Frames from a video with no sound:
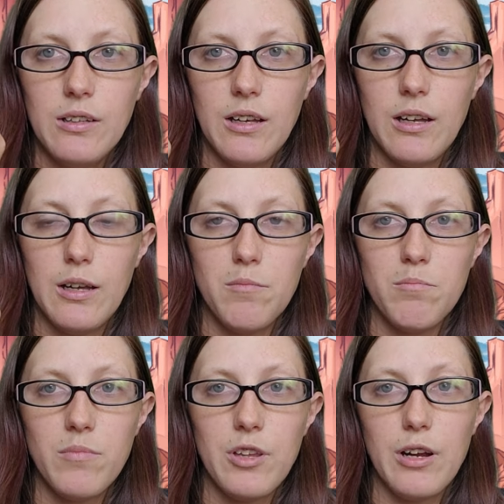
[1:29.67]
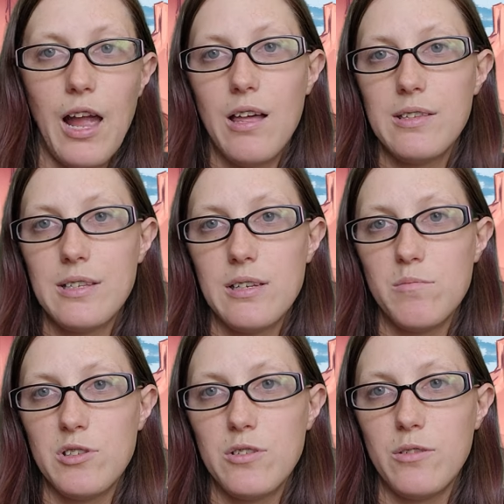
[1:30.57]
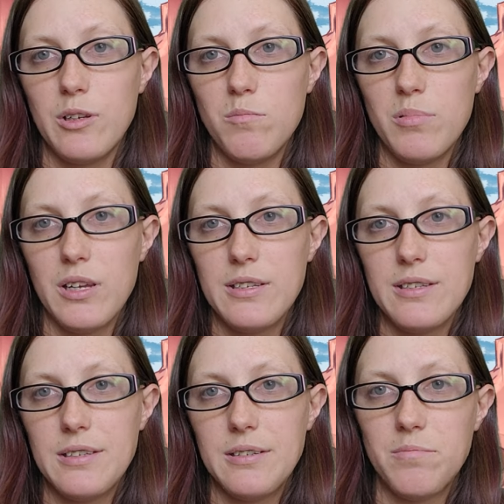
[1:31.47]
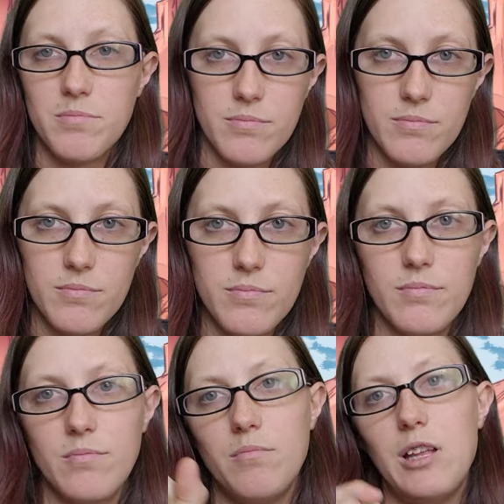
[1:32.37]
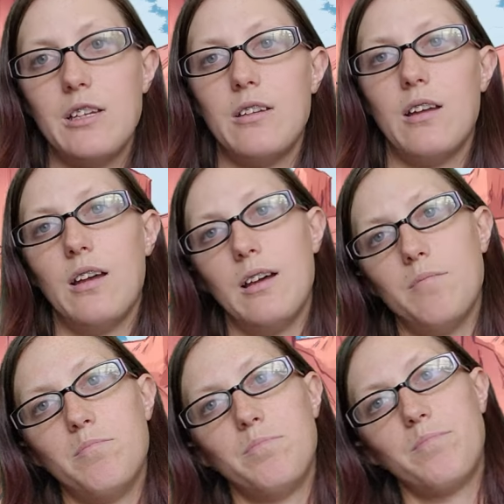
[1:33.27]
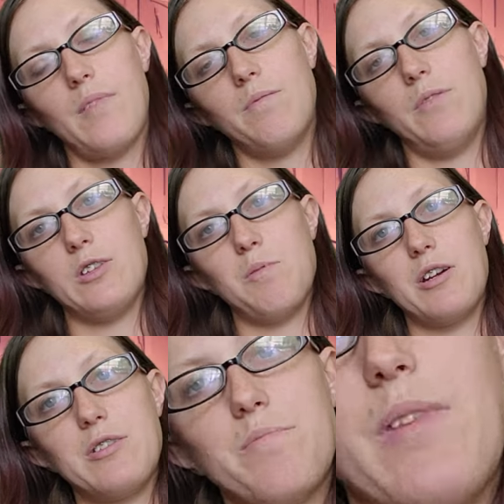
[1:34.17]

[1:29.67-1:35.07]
Um, they're calcium and sodium based uh, feldspars.